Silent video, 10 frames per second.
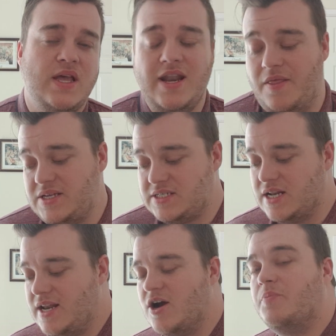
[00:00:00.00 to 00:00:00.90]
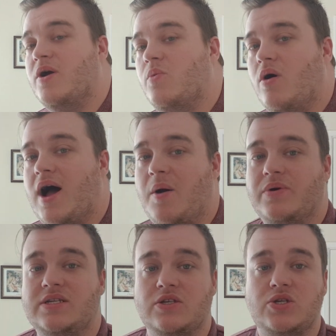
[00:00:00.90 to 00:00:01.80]
Now, this is a little bit what
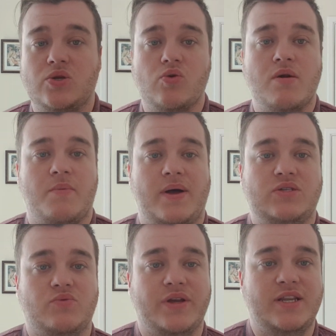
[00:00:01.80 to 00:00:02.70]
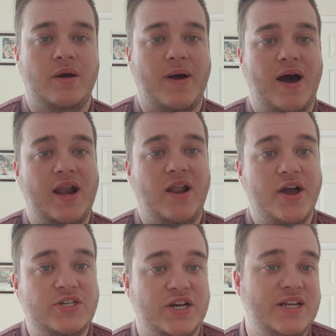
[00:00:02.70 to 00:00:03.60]
happens in the story I'm about to read about
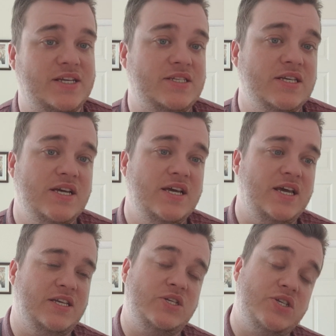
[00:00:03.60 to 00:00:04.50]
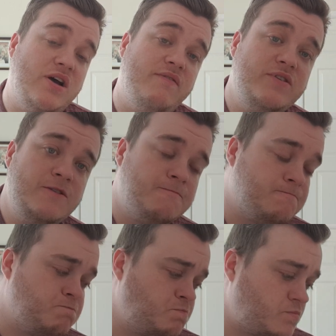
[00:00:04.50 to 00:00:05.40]
Elisha and his servant,
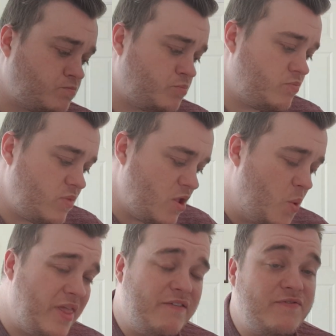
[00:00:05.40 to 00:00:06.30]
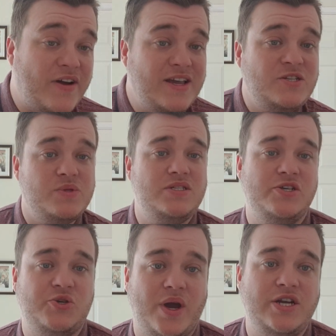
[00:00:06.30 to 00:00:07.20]
where they're faced with a
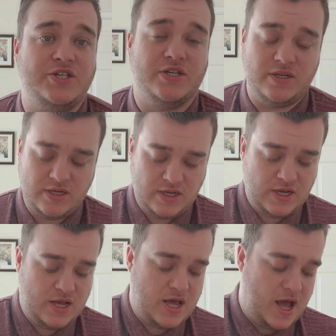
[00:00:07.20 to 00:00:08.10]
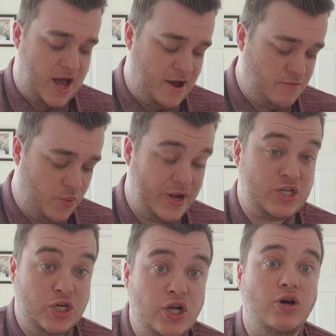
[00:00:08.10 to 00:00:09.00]
situation
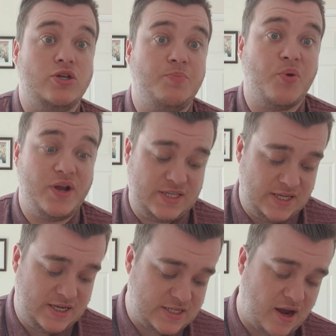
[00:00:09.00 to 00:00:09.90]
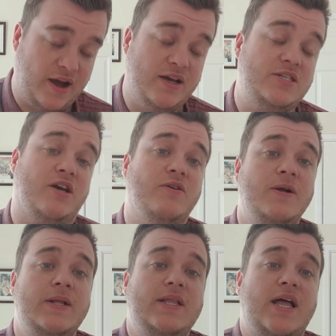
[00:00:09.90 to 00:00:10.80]
which looks pretty dire. So
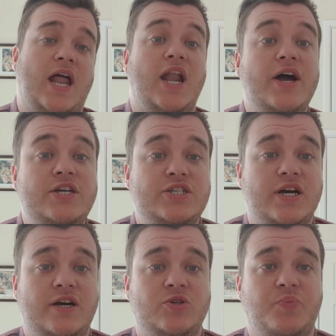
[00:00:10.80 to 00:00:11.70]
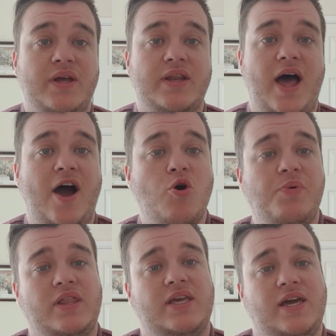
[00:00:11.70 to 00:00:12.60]
Elisha has been
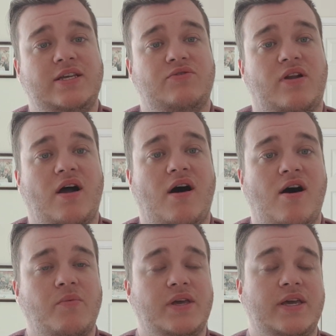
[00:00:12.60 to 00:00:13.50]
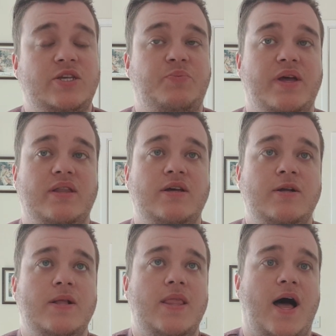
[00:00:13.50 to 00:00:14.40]
helping the Israelite army. He's been
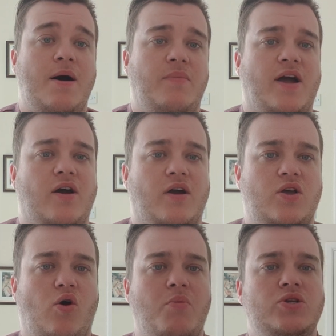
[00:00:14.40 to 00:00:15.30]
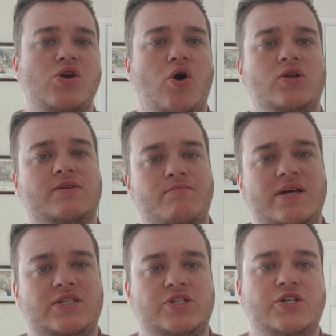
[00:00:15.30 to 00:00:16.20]
like almost God's
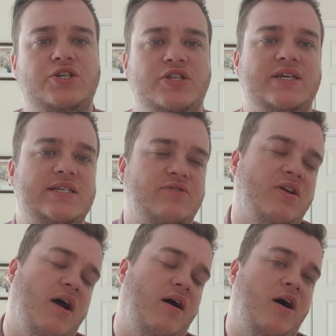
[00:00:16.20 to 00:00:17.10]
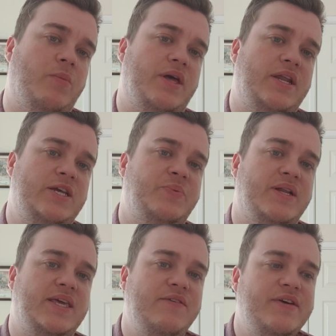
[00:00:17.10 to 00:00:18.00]
messenger to the Israelite army, and he's been
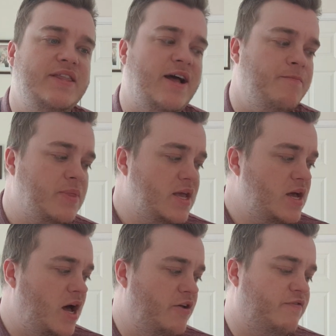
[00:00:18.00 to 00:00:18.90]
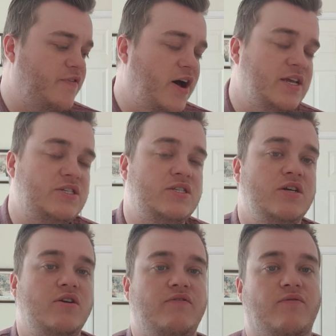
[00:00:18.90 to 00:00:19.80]
giving them advice
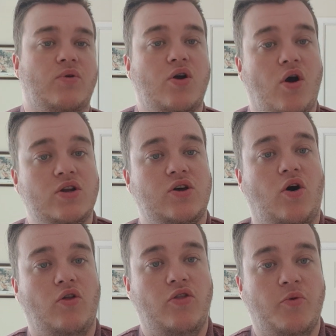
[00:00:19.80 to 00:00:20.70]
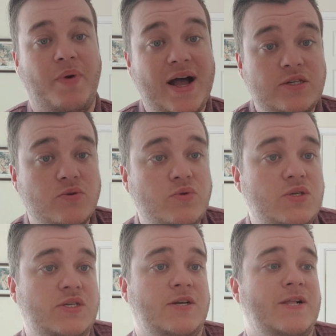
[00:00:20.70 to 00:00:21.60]
from God on the
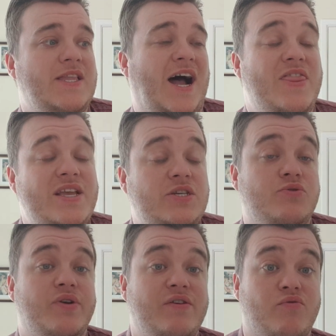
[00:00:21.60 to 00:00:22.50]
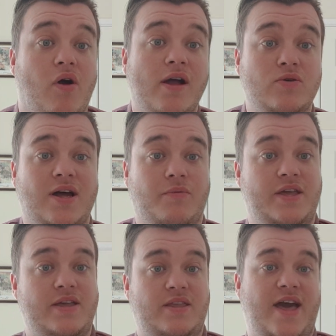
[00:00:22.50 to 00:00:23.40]
battles, and this has really riled up
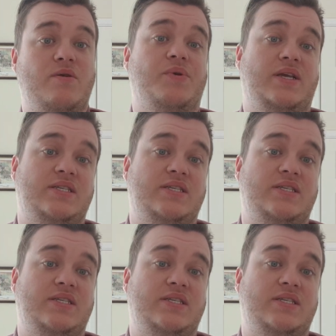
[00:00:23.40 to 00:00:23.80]
the enemies.